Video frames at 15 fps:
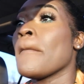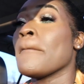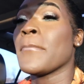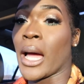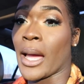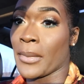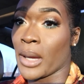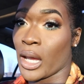
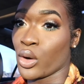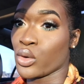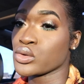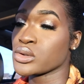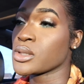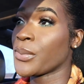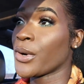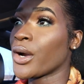by my
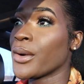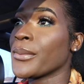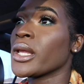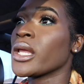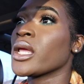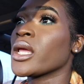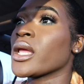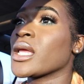old
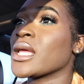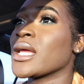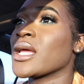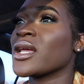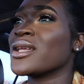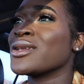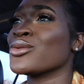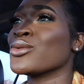apartment
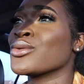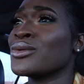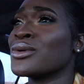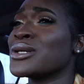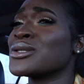and